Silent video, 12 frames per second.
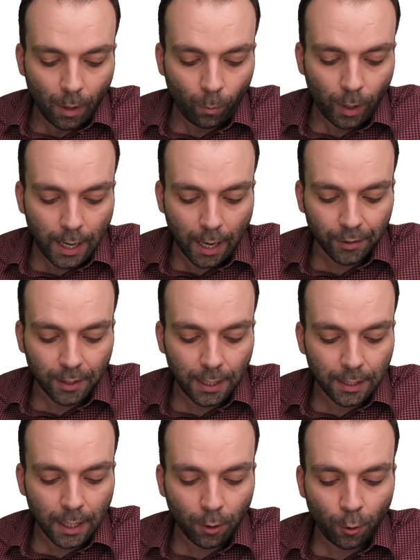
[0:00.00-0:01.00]
What else? He
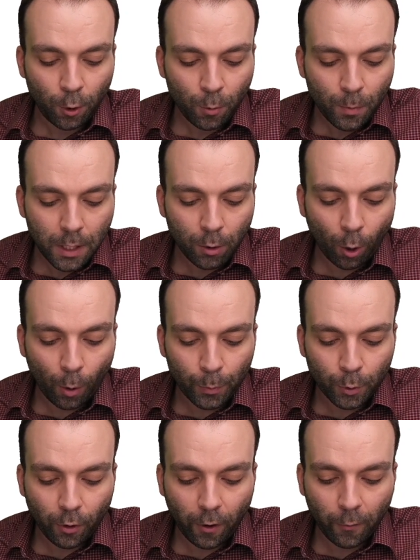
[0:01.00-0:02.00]
said human
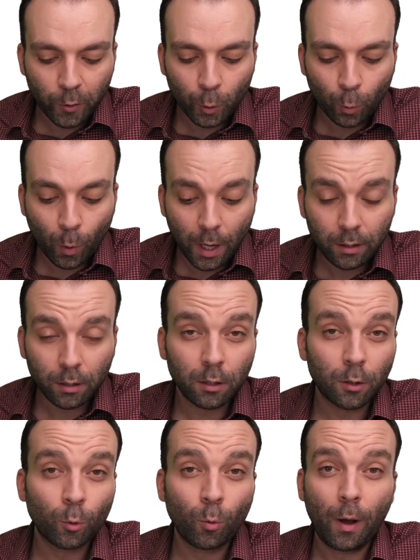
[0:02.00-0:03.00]
observes one
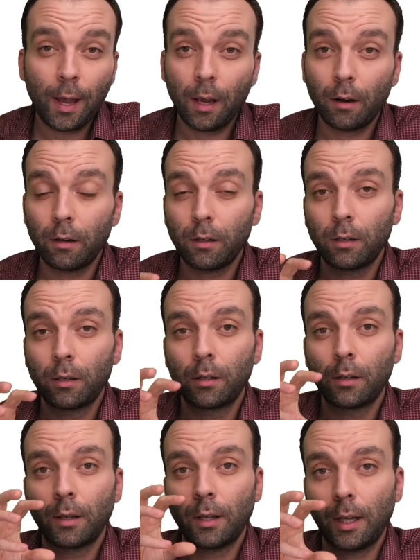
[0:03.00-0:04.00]
cell
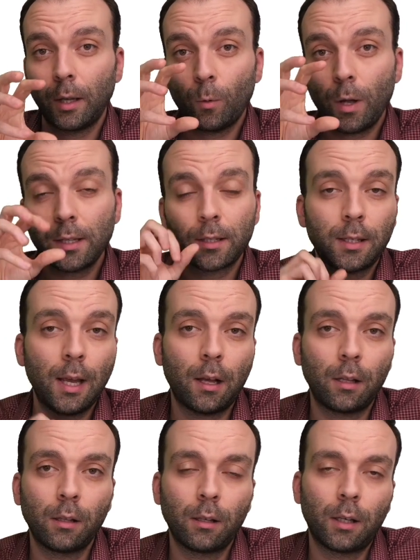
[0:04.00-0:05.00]

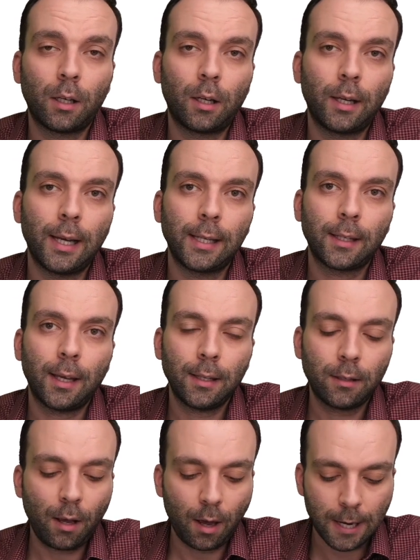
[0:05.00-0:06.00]
at a
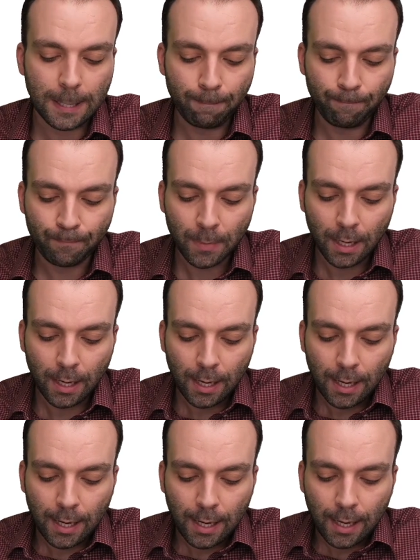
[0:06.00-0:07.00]
time.
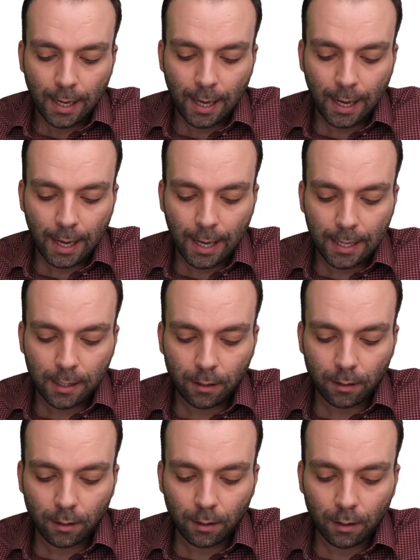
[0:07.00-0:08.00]

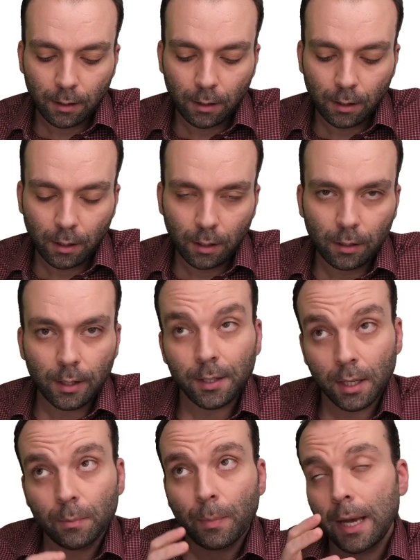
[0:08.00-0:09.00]
And
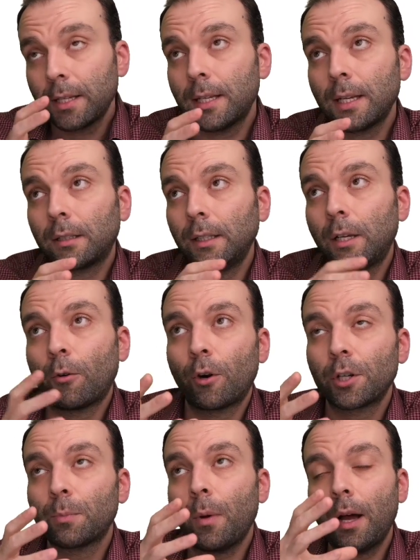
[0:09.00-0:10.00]
this is basically
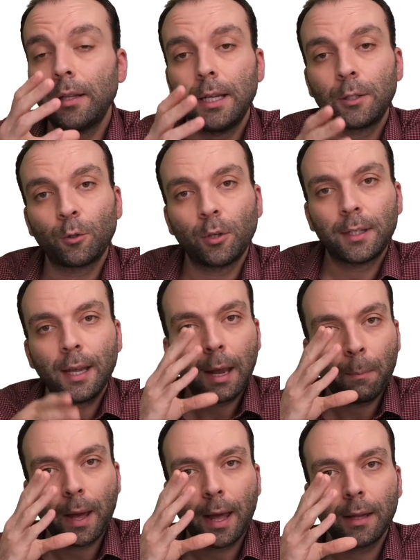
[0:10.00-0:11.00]
corresponding to the
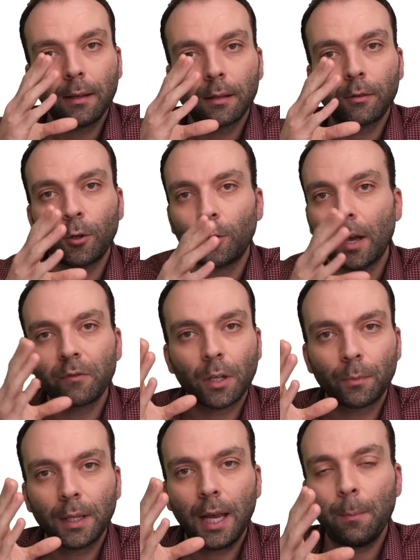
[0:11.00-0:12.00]
tape head. You have
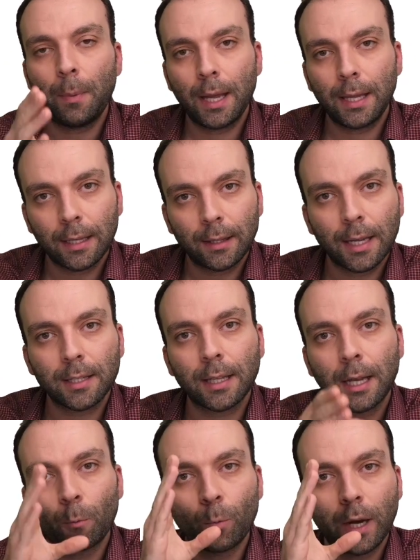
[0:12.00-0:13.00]
some tape head, and that's
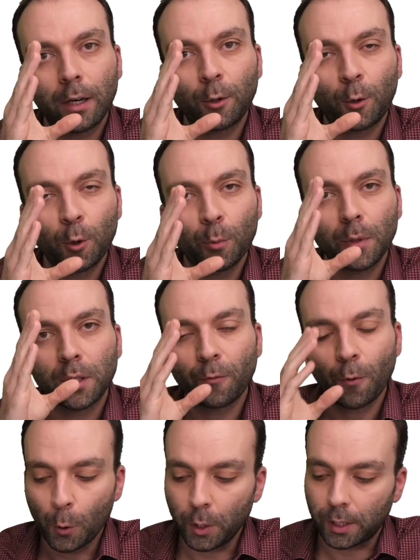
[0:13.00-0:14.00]
like where the human's
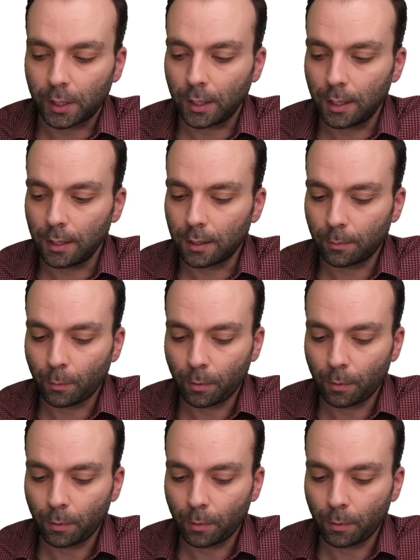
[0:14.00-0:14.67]
focus is